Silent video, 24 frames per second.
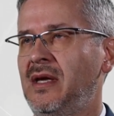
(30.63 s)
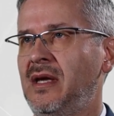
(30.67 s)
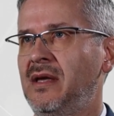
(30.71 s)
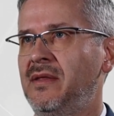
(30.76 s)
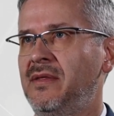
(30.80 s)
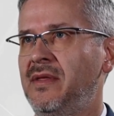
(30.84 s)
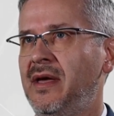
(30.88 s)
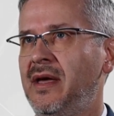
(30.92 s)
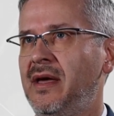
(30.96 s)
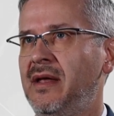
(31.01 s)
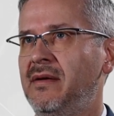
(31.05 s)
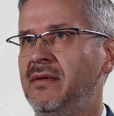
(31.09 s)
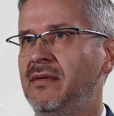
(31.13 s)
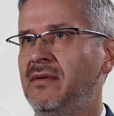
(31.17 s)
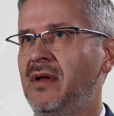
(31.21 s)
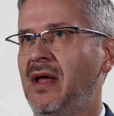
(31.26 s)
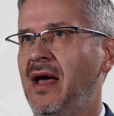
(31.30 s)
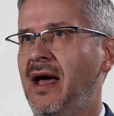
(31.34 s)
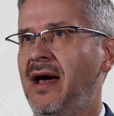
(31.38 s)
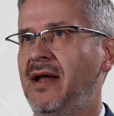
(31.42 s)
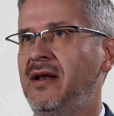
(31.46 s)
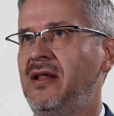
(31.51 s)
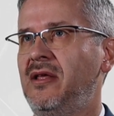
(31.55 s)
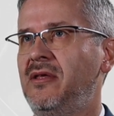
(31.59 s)
And then
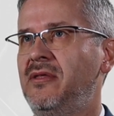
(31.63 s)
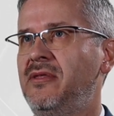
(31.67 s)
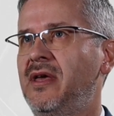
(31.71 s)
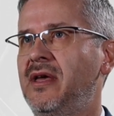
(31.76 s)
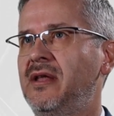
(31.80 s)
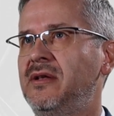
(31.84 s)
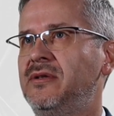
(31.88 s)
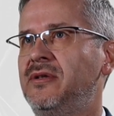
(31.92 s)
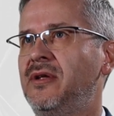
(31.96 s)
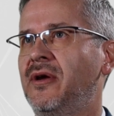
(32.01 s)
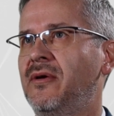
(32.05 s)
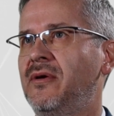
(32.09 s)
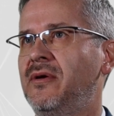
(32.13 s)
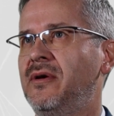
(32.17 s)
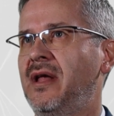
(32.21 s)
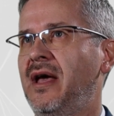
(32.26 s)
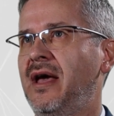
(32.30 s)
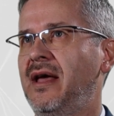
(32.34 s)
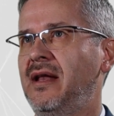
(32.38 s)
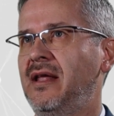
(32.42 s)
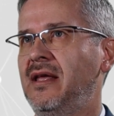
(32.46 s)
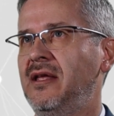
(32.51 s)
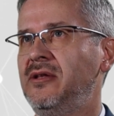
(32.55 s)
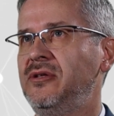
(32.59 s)
how do you then turn
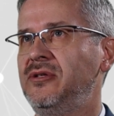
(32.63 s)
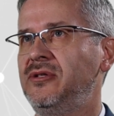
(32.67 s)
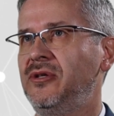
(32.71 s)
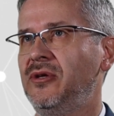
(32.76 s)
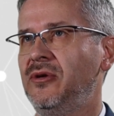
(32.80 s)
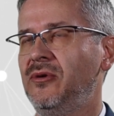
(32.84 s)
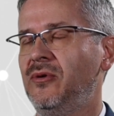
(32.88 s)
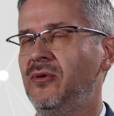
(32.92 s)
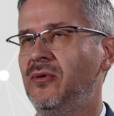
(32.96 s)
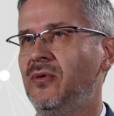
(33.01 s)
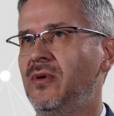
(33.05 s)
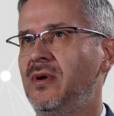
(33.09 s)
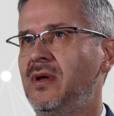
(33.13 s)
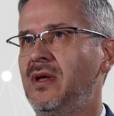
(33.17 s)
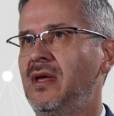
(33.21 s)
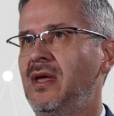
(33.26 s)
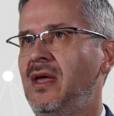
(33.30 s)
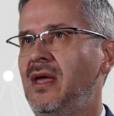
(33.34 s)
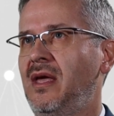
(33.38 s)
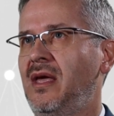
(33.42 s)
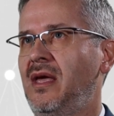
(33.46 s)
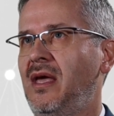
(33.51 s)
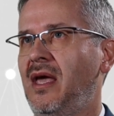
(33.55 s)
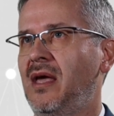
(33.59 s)
that into
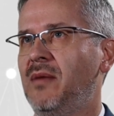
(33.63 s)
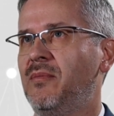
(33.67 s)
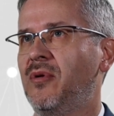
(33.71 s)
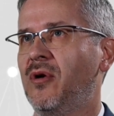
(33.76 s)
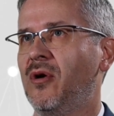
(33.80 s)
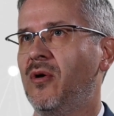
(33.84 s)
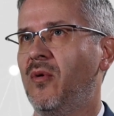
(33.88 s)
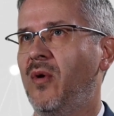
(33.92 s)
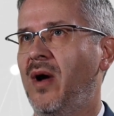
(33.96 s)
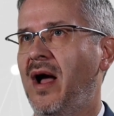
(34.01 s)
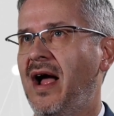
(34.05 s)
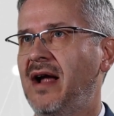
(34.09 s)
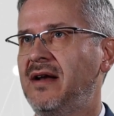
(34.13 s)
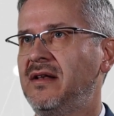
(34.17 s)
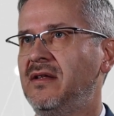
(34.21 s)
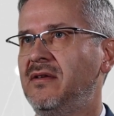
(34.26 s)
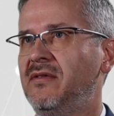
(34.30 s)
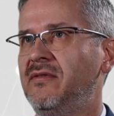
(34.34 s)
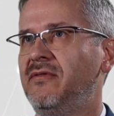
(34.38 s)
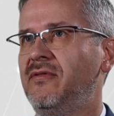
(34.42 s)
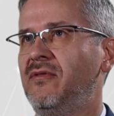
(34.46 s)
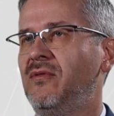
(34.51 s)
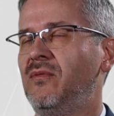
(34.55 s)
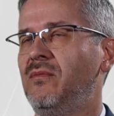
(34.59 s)
a
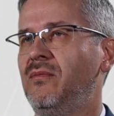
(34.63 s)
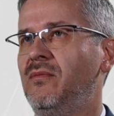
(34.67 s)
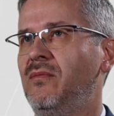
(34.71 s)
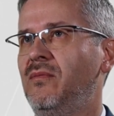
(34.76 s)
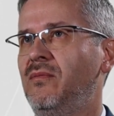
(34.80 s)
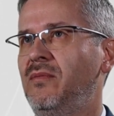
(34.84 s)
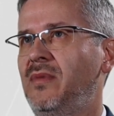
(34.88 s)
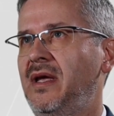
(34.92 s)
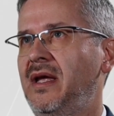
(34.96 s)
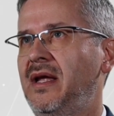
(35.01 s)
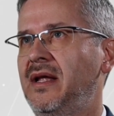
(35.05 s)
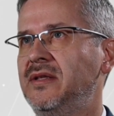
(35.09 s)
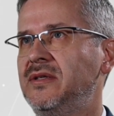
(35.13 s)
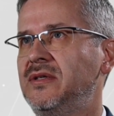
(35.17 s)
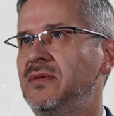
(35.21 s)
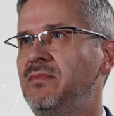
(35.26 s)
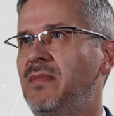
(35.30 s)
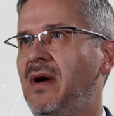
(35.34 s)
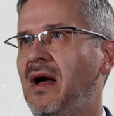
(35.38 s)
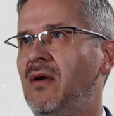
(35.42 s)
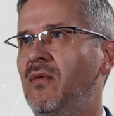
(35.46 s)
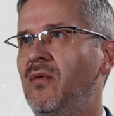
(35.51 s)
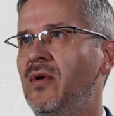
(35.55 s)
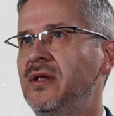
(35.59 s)
proactive means
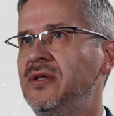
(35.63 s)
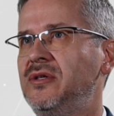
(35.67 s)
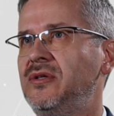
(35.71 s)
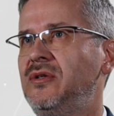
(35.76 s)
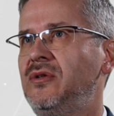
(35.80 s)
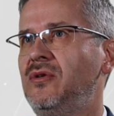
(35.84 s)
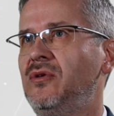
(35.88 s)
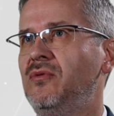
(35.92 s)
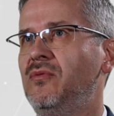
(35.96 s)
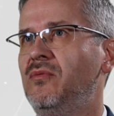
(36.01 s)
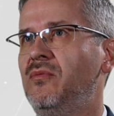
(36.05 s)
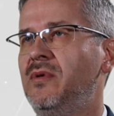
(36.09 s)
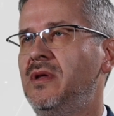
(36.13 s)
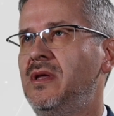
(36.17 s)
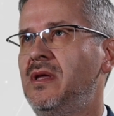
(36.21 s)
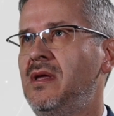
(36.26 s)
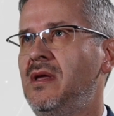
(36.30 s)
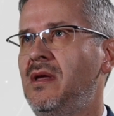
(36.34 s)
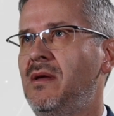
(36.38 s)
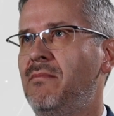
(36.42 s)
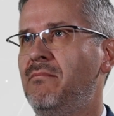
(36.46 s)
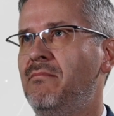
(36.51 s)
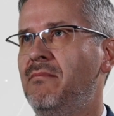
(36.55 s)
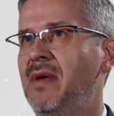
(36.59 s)
by which to
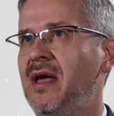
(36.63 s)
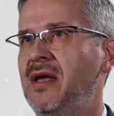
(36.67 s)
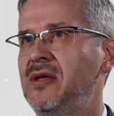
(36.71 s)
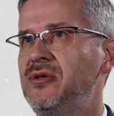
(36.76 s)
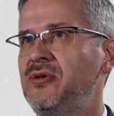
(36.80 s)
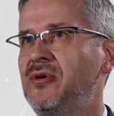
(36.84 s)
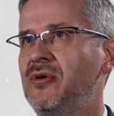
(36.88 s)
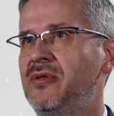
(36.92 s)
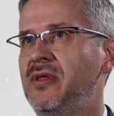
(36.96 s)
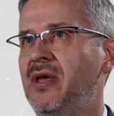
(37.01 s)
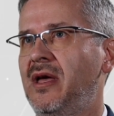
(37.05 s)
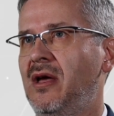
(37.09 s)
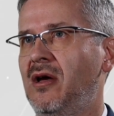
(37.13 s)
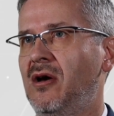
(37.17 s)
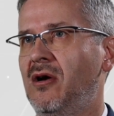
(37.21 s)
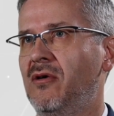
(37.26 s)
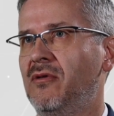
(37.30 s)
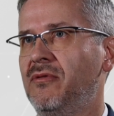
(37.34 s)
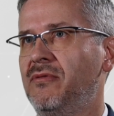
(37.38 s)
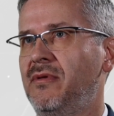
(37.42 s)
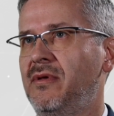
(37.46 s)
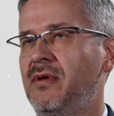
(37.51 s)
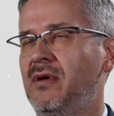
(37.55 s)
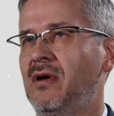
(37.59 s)
measure the
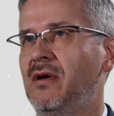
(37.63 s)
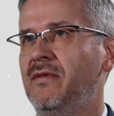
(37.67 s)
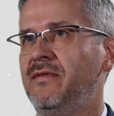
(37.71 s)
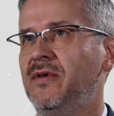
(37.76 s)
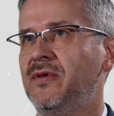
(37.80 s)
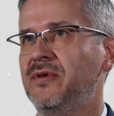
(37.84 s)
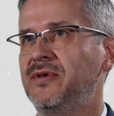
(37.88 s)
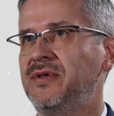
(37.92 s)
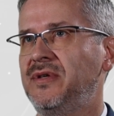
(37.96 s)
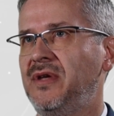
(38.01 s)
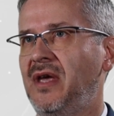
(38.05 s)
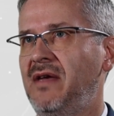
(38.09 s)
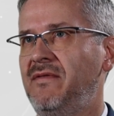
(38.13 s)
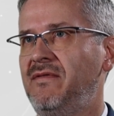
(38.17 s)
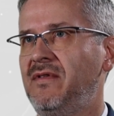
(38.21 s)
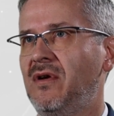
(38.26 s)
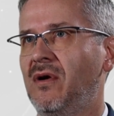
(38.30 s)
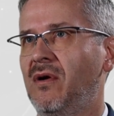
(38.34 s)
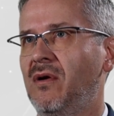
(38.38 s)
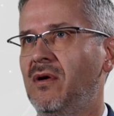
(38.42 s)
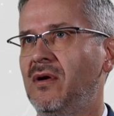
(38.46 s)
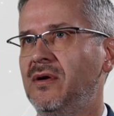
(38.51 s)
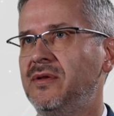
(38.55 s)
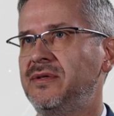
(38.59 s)
health of your
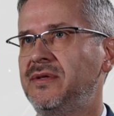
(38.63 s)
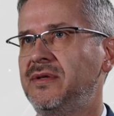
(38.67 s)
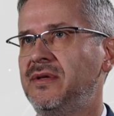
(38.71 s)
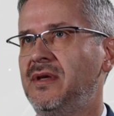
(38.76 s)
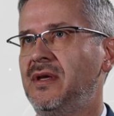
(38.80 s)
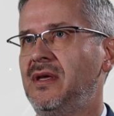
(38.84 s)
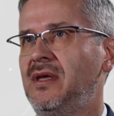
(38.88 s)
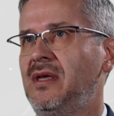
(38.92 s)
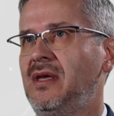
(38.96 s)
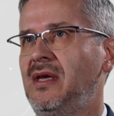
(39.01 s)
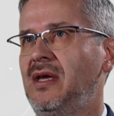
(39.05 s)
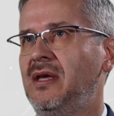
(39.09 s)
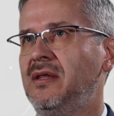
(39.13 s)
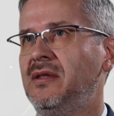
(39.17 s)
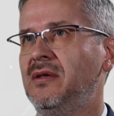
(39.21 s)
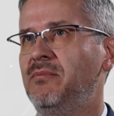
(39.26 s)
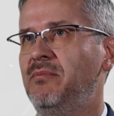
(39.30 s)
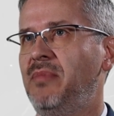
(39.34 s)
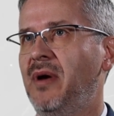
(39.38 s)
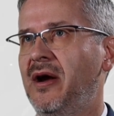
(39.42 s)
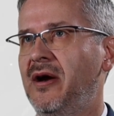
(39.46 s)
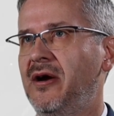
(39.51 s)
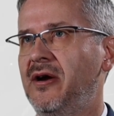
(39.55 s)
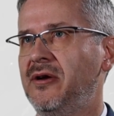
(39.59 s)
safeguards and the
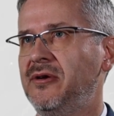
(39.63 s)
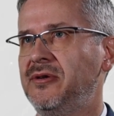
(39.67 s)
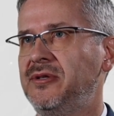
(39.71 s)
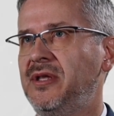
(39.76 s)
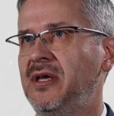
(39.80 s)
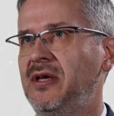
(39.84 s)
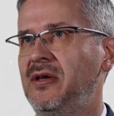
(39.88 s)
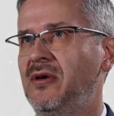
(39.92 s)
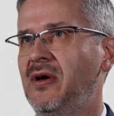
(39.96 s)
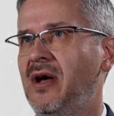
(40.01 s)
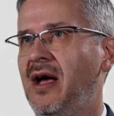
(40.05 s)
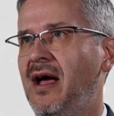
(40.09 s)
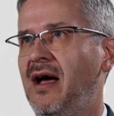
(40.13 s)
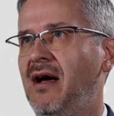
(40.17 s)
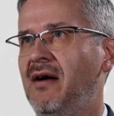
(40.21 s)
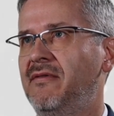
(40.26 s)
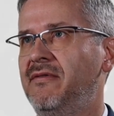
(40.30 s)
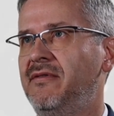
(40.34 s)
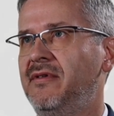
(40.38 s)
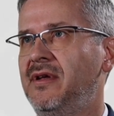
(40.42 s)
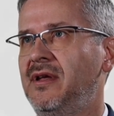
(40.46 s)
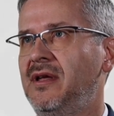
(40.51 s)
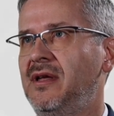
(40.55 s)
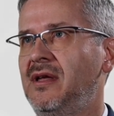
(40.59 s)
barriers that you
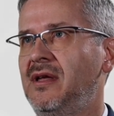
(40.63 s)
have